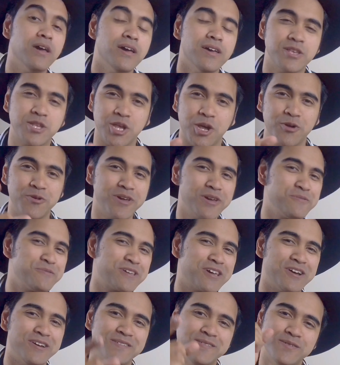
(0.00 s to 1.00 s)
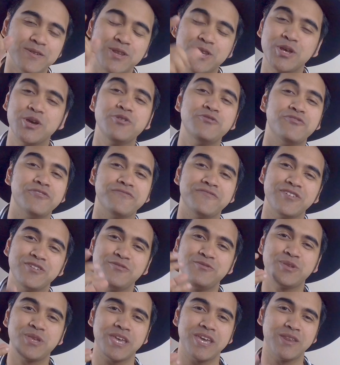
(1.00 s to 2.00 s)
So here we go, two
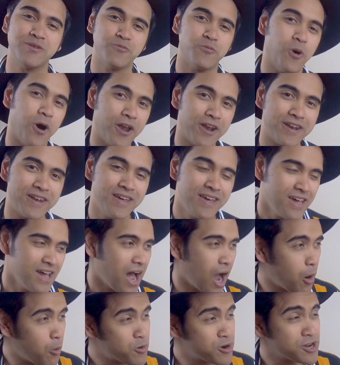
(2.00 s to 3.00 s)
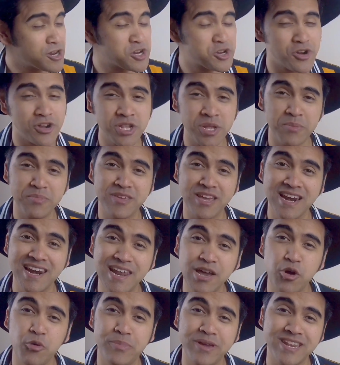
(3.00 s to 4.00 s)
reviews in one. I wanted to try something a
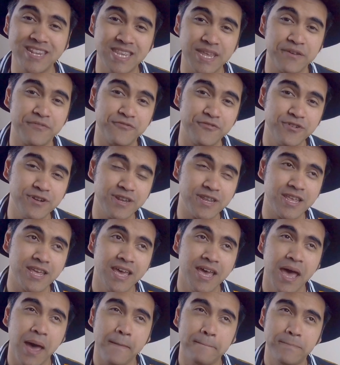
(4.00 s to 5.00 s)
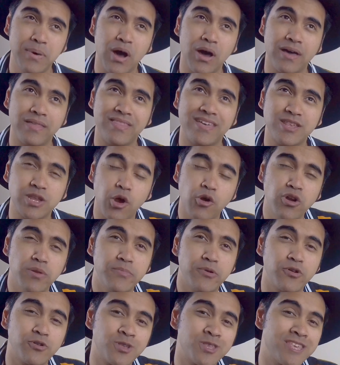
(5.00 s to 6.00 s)
little bit different, but that's only
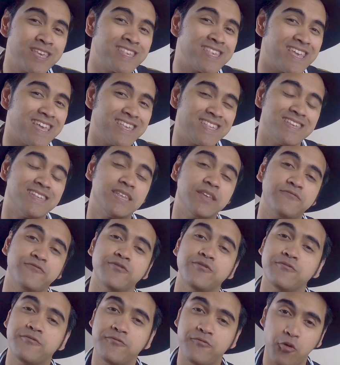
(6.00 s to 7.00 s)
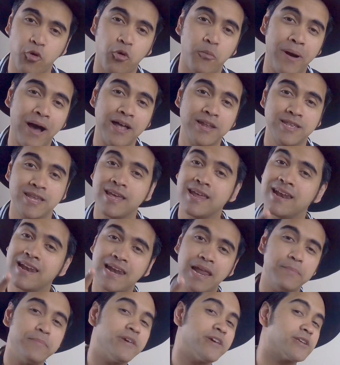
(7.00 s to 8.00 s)
because this is a different format.
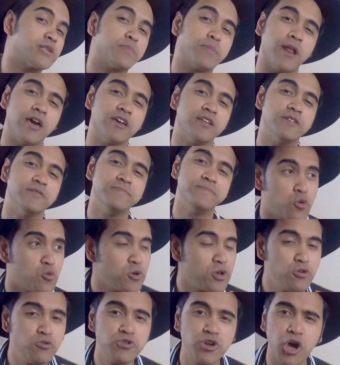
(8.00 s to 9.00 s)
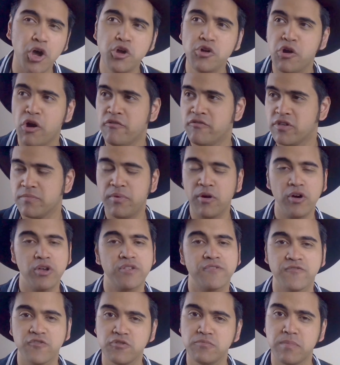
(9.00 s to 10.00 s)
Let me explain. We all know over the
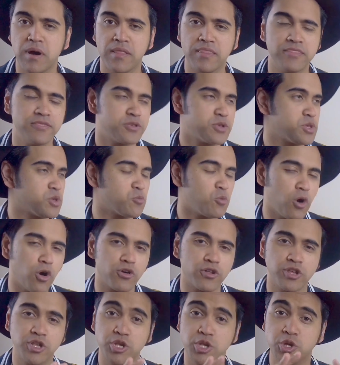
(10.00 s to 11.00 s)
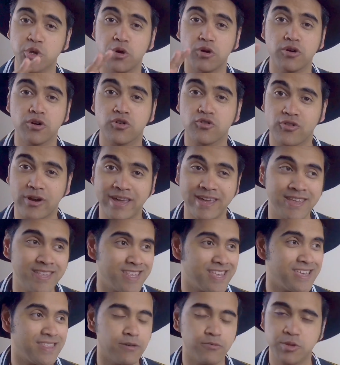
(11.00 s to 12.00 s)
past few months the world has just gone
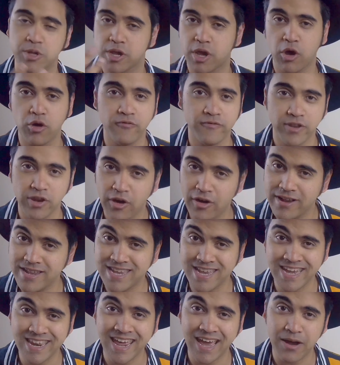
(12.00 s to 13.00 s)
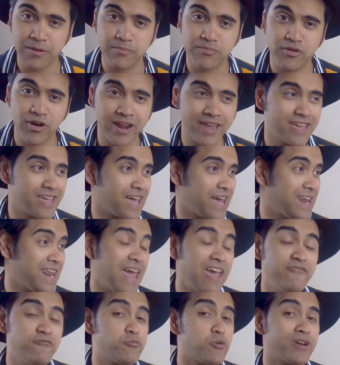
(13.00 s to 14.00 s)
crazy. There was a COVID-19 outbreak and
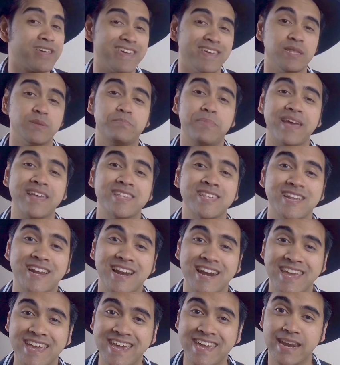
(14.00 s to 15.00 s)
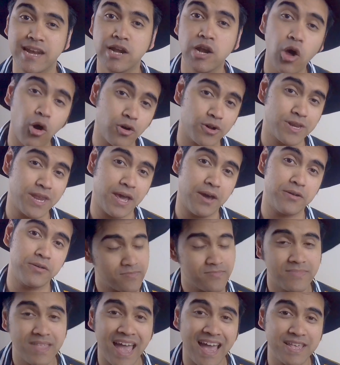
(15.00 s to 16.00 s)
everybody is basically in lockdown.
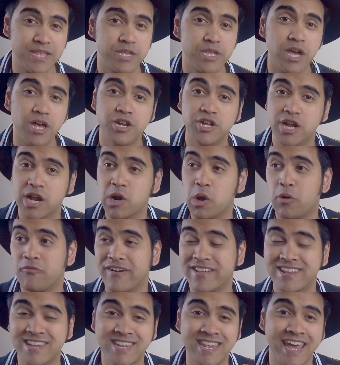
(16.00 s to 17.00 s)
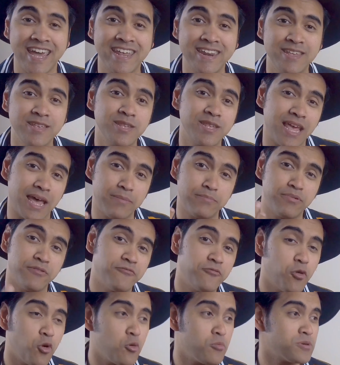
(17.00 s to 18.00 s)
As such, a lot of entertainers and
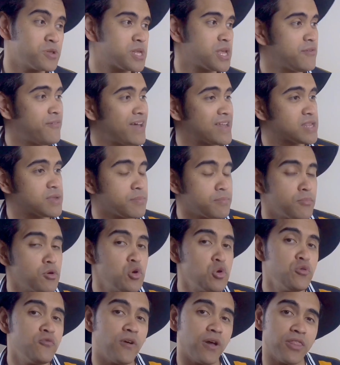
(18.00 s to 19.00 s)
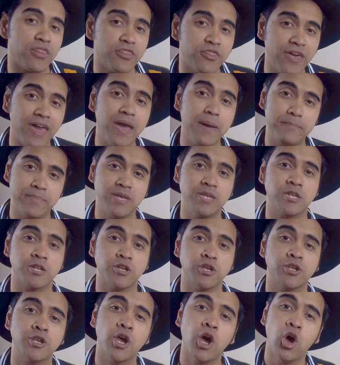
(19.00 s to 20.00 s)
performers have had to move their
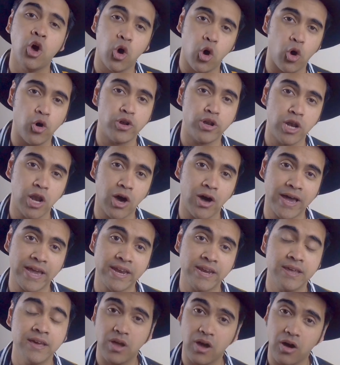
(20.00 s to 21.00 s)
business online.